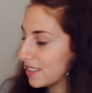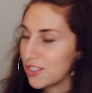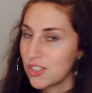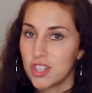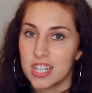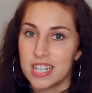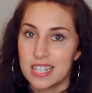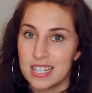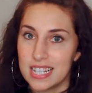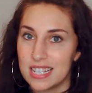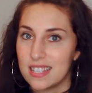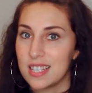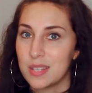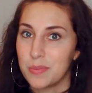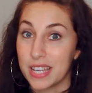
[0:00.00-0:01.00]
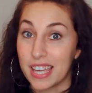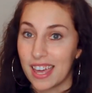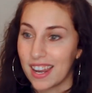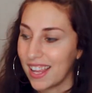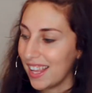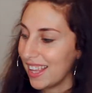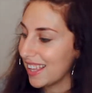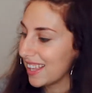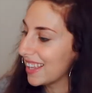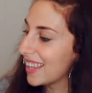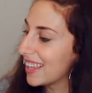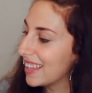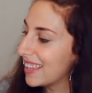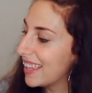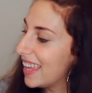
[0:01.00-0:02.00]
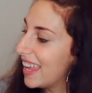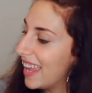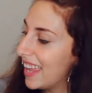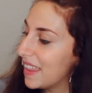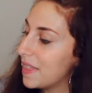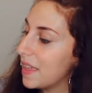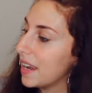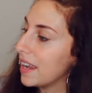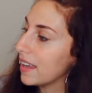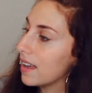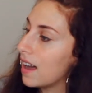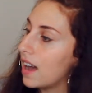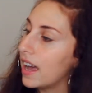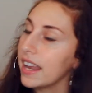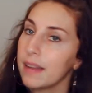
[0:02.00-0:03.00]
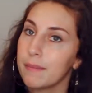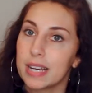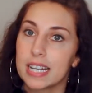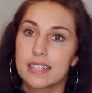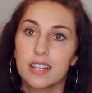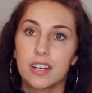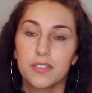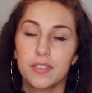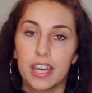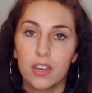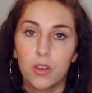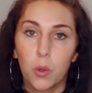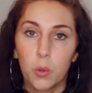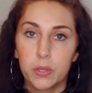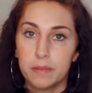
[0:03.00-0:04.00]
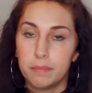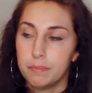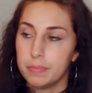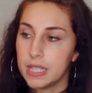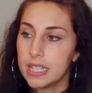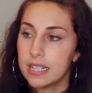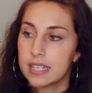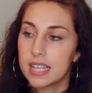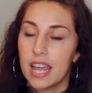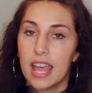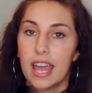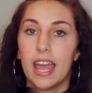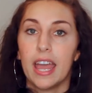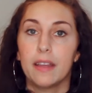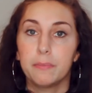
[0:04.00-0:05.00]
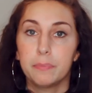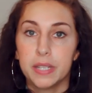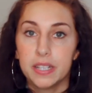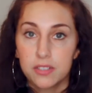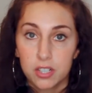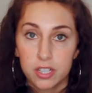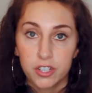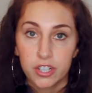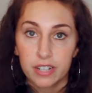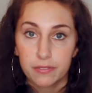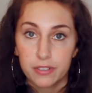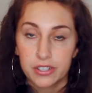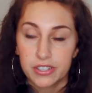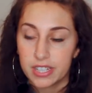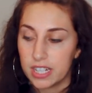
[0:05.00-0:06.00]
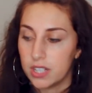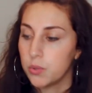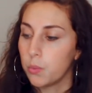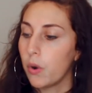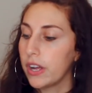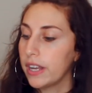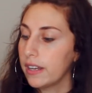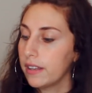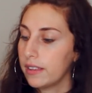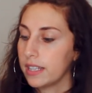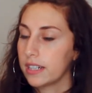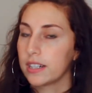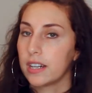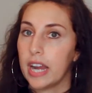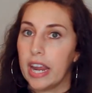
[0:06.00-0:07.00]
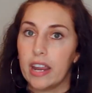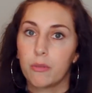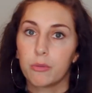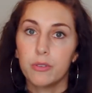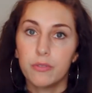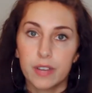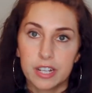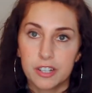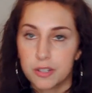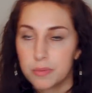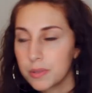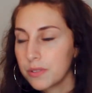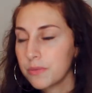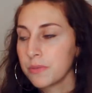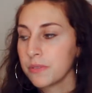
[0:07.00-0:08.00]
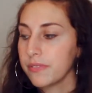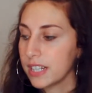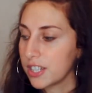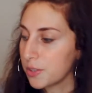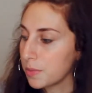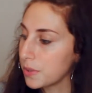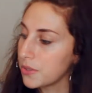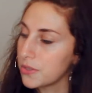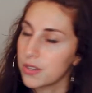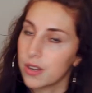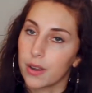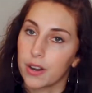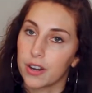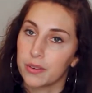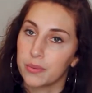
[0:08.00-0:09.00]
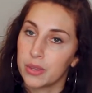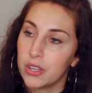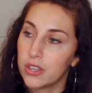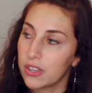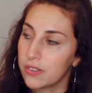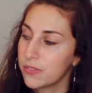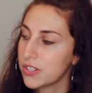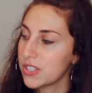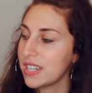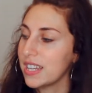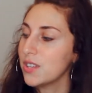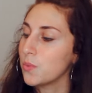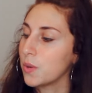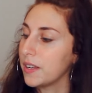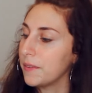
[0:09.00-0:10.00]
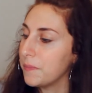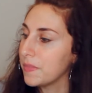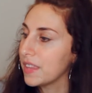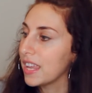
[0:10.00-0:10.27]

cheesy spaghetti. Then I got myself a golden beet, and beets are great for stage 1. They're a root vegetable. Root vegetables are really good for stage 1.